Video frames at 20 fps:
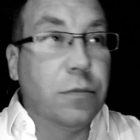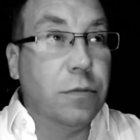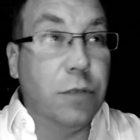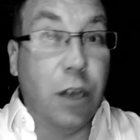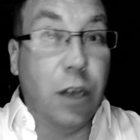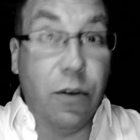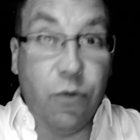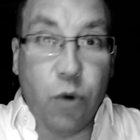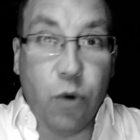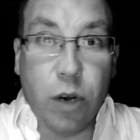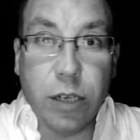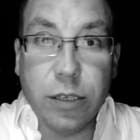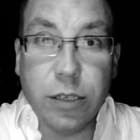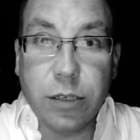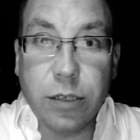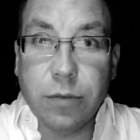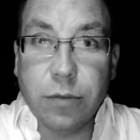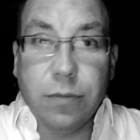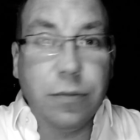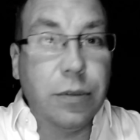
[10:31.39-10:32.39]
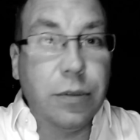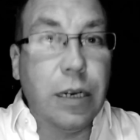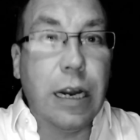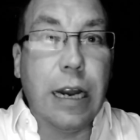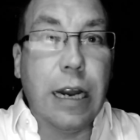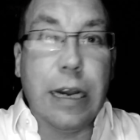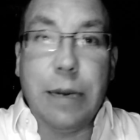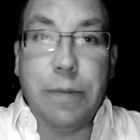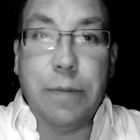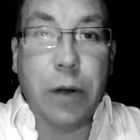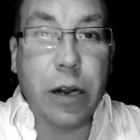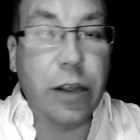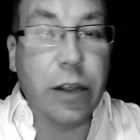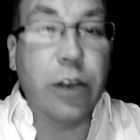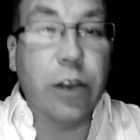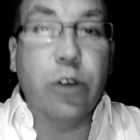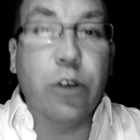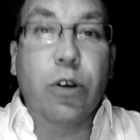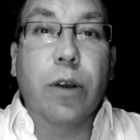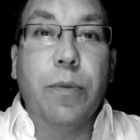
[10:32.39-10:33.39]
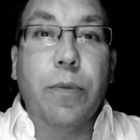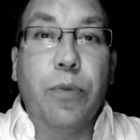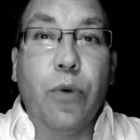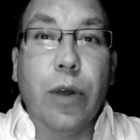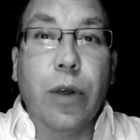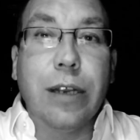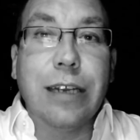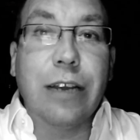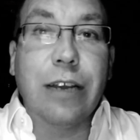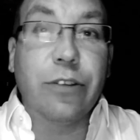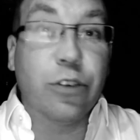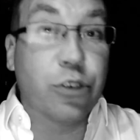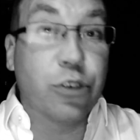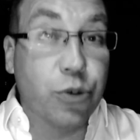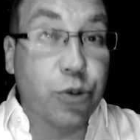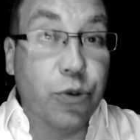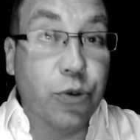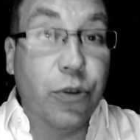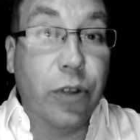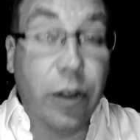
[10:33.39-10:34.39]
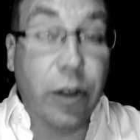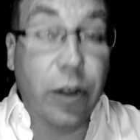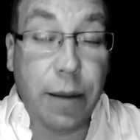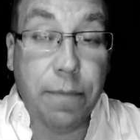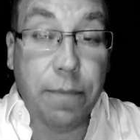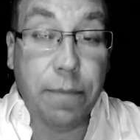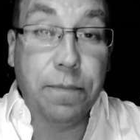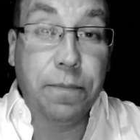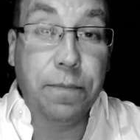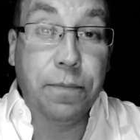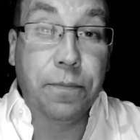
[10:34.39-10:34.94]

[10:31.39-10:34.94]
loved ones, anybody that you could point out the truth to them,